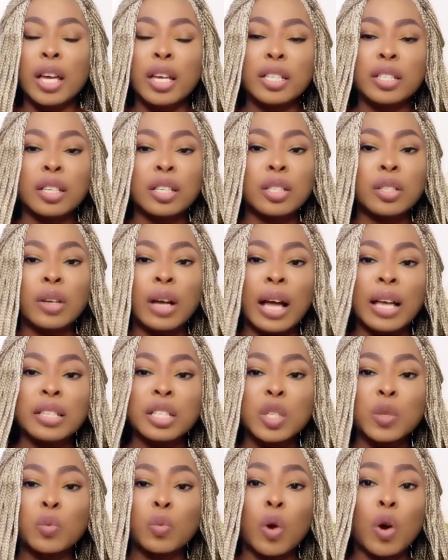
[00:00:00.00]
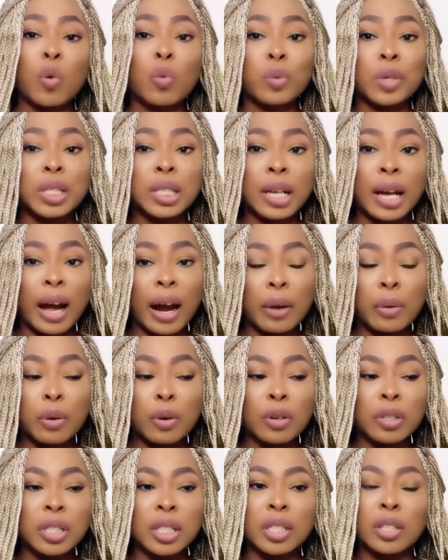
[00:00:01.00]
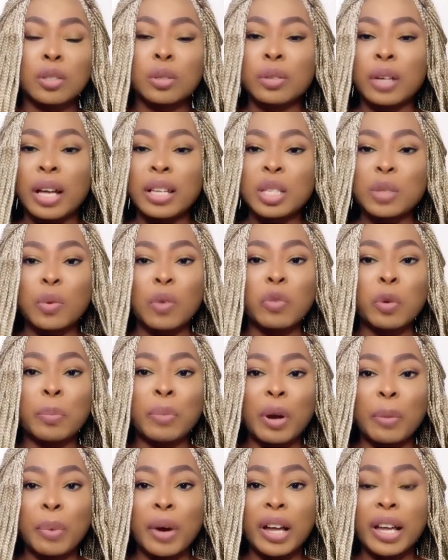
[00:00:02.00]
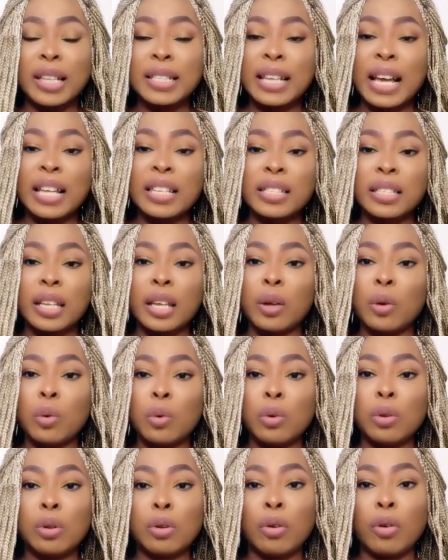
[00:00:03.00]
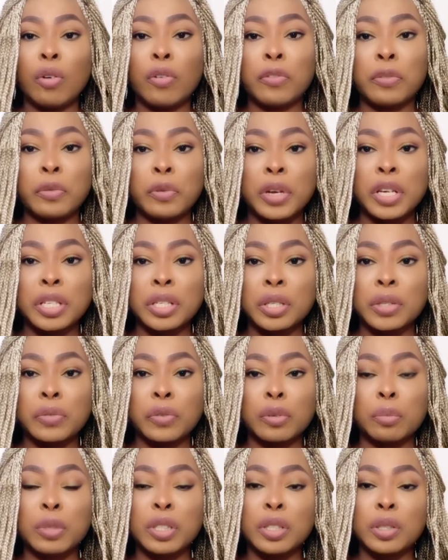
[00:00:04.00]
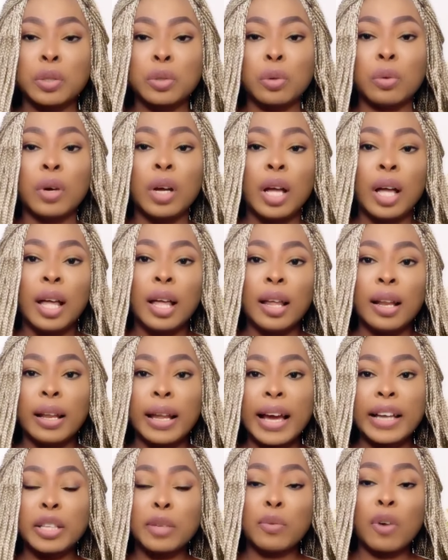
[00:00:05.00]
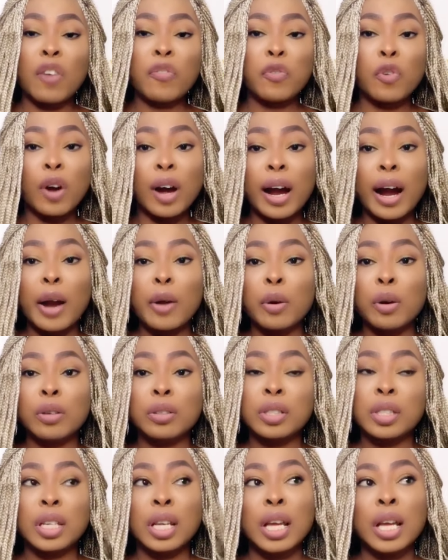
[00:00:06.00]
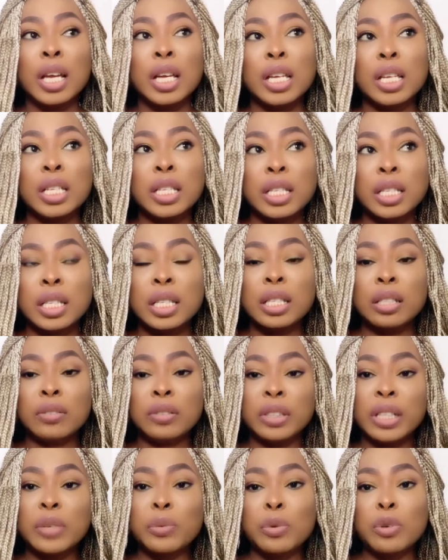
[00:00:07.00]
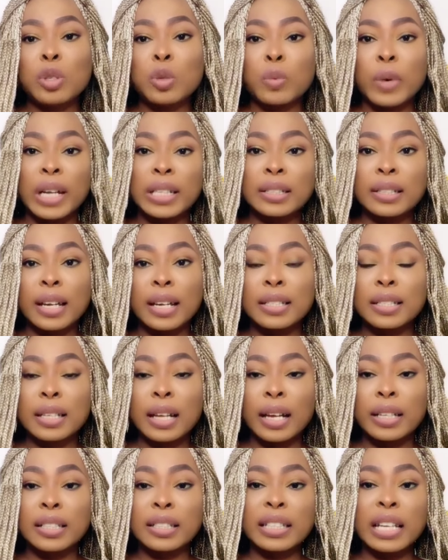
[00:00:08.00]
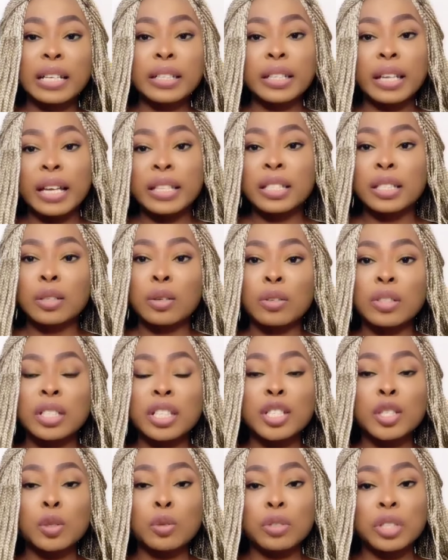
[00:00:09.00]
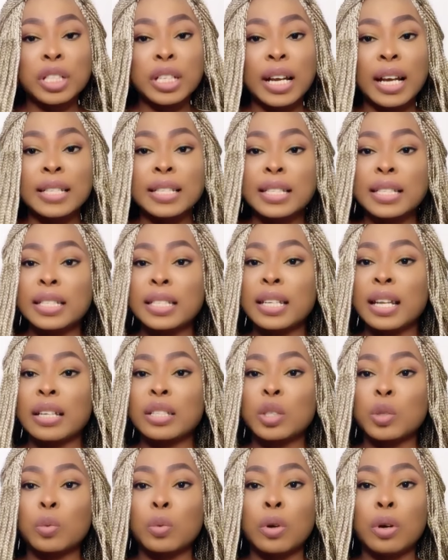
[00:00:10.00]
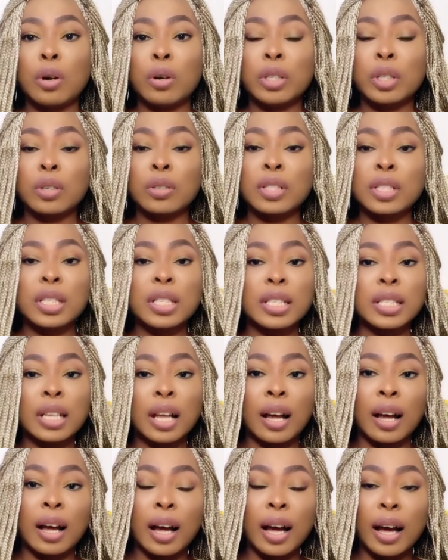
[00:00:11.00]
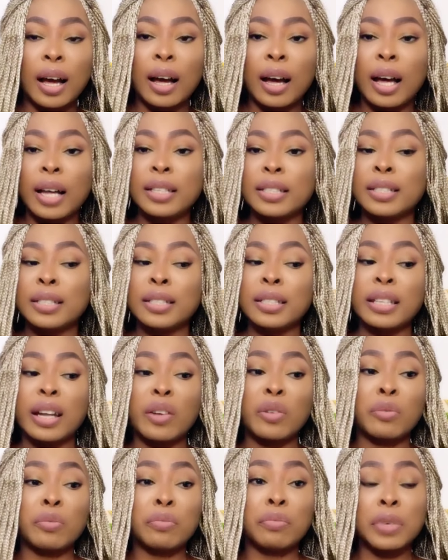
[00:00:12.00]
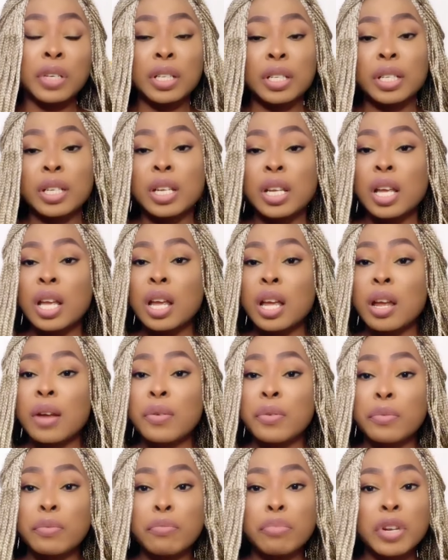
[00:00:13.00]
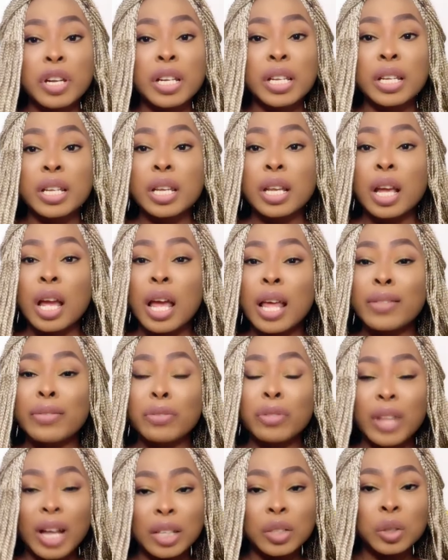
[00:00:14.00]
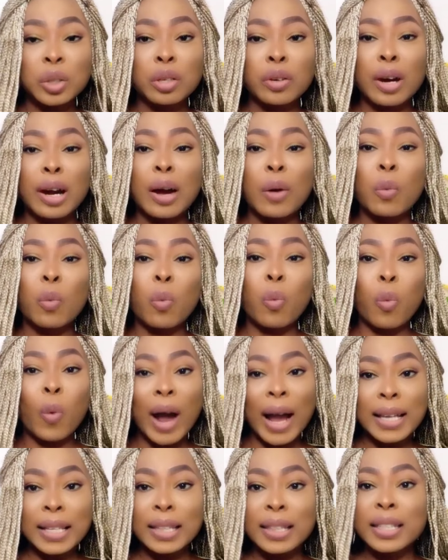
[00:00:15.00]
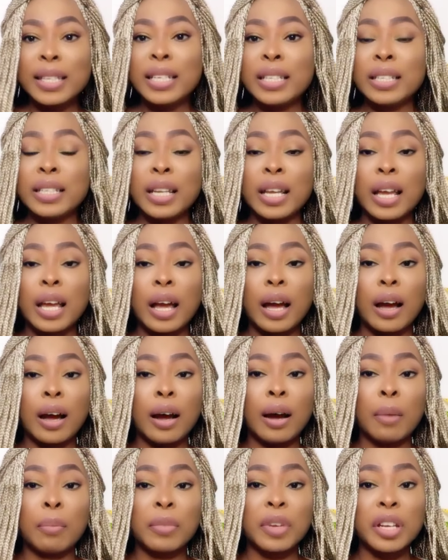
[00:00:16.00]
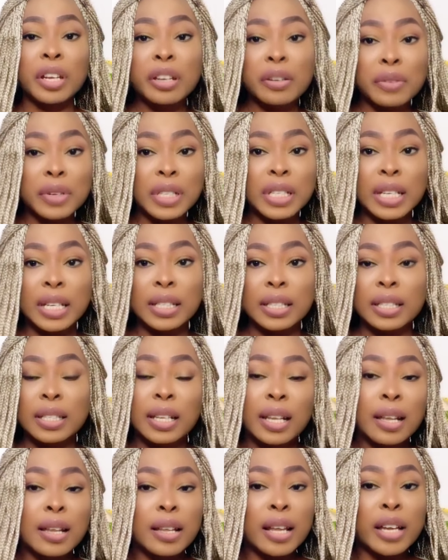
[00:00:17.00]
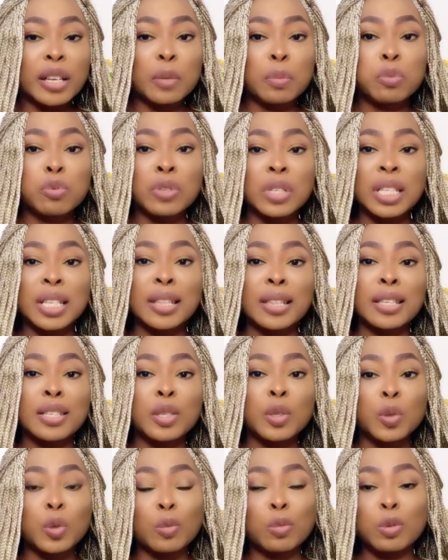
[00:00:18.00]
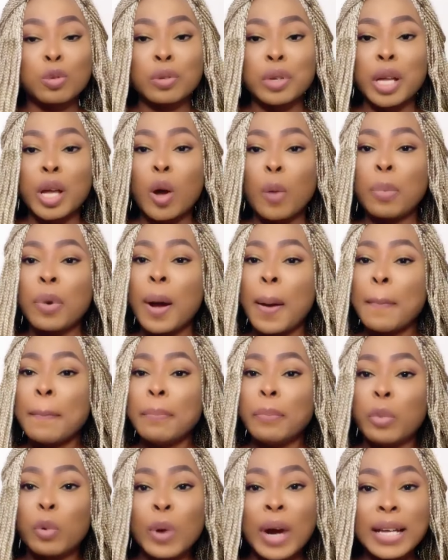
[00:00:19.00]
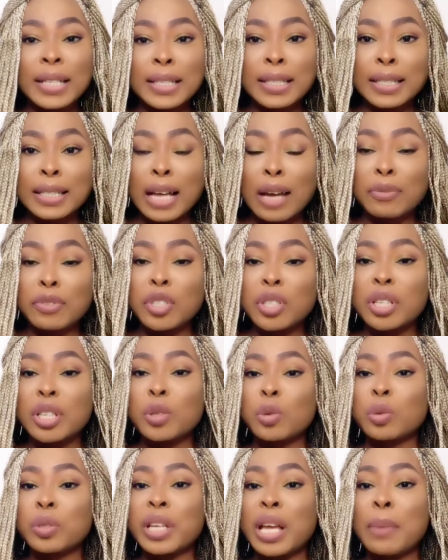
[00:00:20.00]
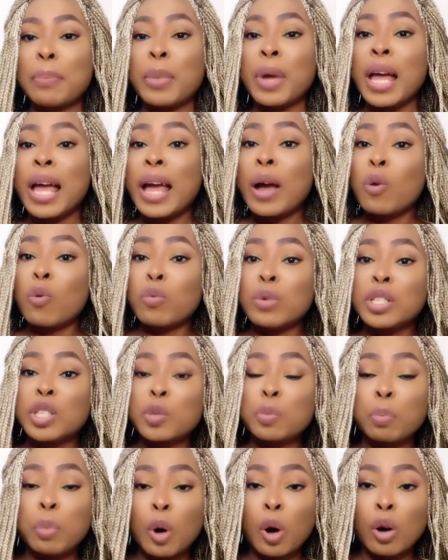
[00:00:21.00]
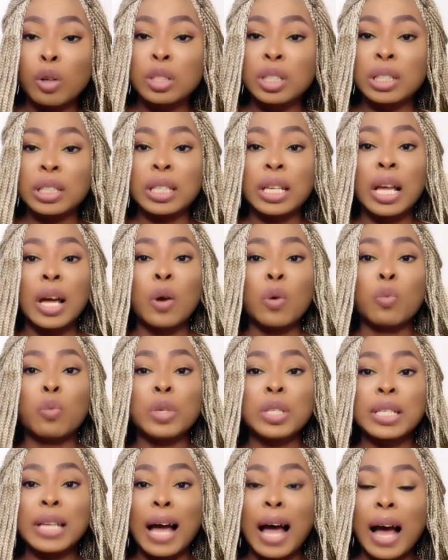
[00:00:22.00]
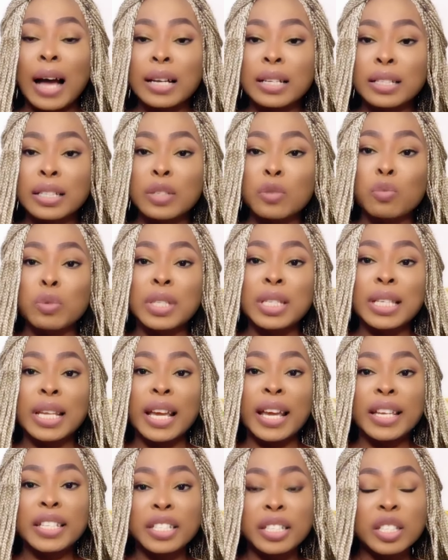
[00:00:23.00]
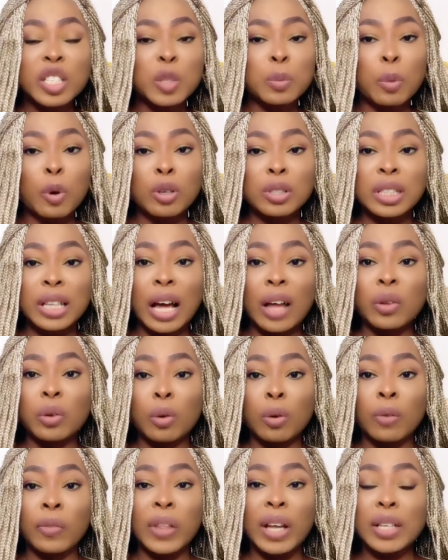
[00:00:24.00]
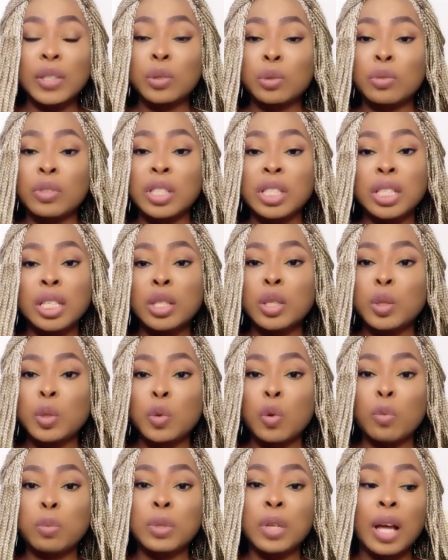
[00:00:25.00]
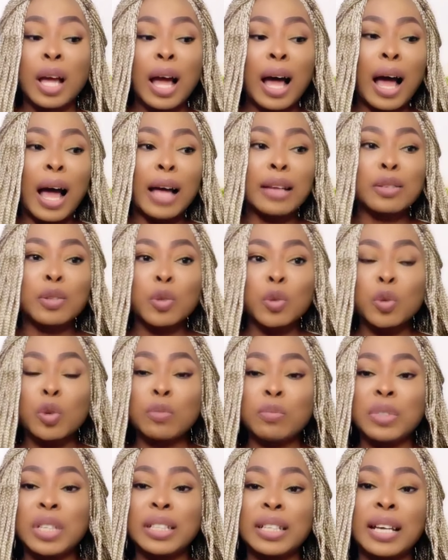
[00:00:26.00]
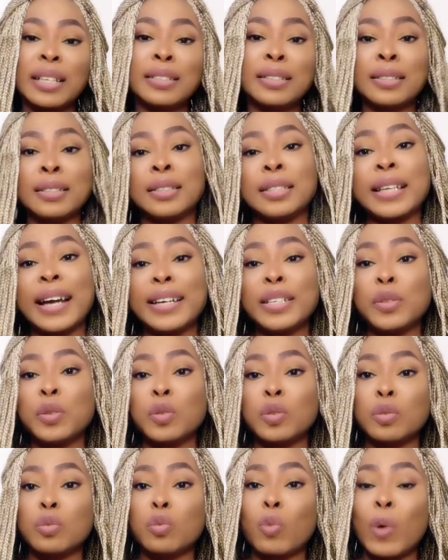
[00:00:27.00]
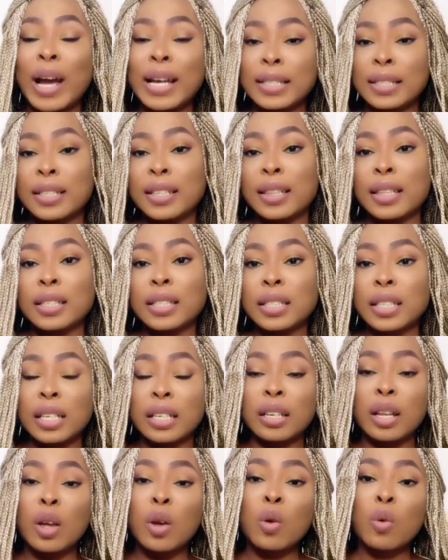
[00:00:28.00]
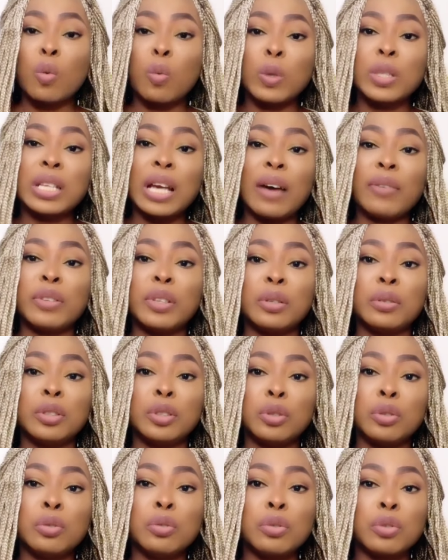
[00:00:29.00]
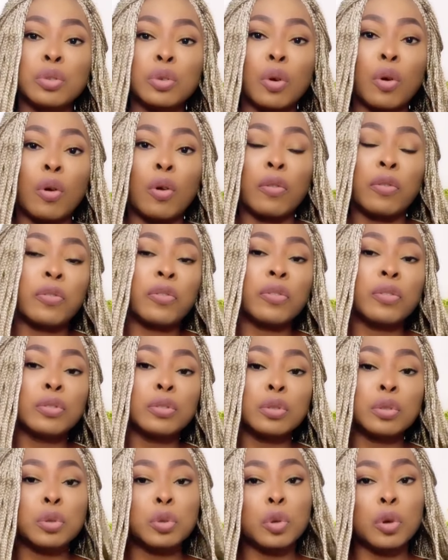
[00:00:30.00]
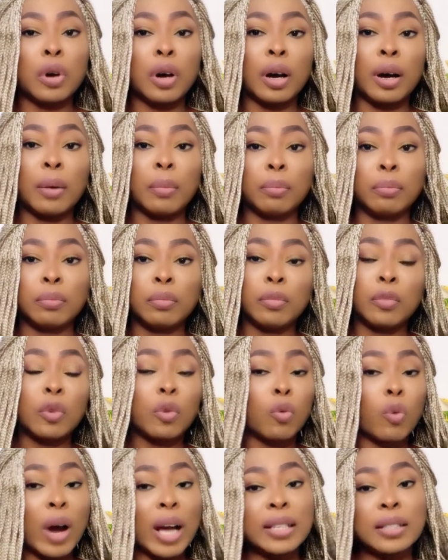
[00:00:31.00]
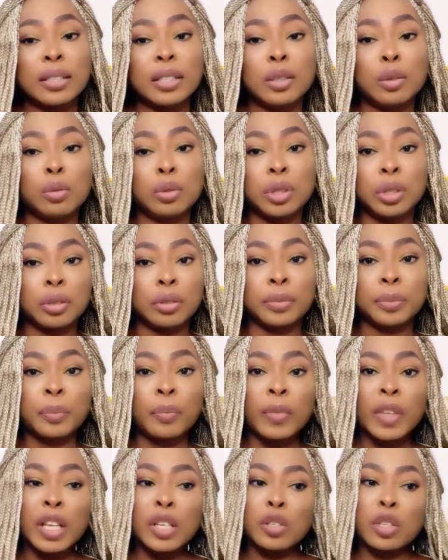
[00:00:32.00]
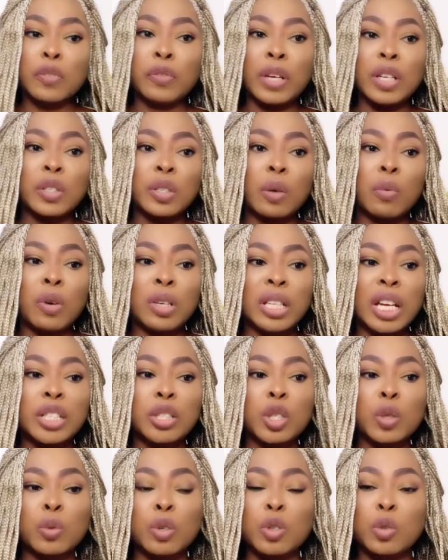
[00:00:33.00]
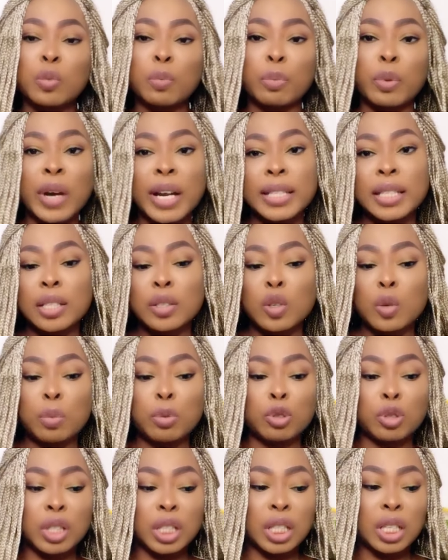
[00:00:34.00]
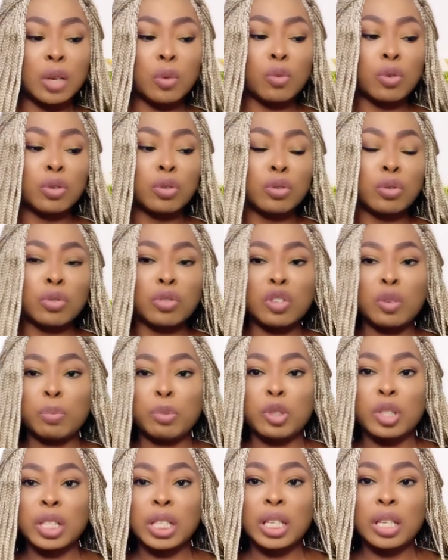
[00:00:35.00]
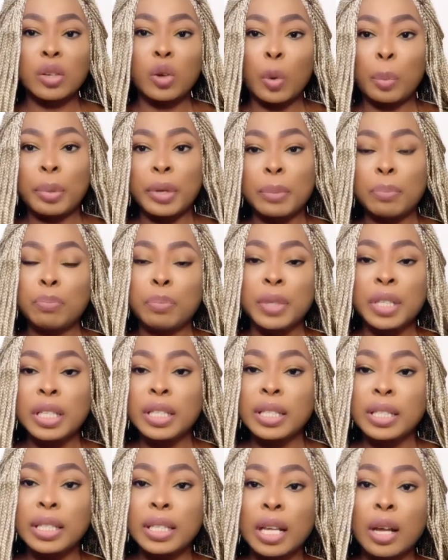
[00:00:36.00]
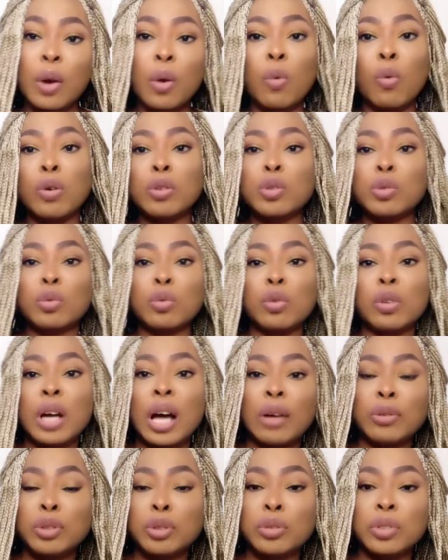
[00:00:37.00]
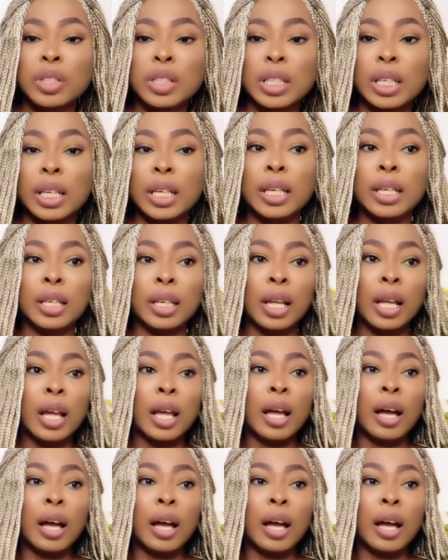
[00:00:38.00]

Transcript: It also has the one with carrots, it also has the one with papaya. It has a whole lot of range from it. So like the one for carrots, it's still, they wrote whitenizer inside. Yes, it contains kojic acid as well, it contains aha, and these are really, really natural whitening ingredients that they put in this soap to help brighten up the skin, to help with spots, with acne, with aging spots and all that. So these soaps are soaps that are designed to whiten the skin without the use of whitening lotion. So if you're someone that just wants to brighten up your skin, want to turn up your skin up a bit, want to glow out your skin,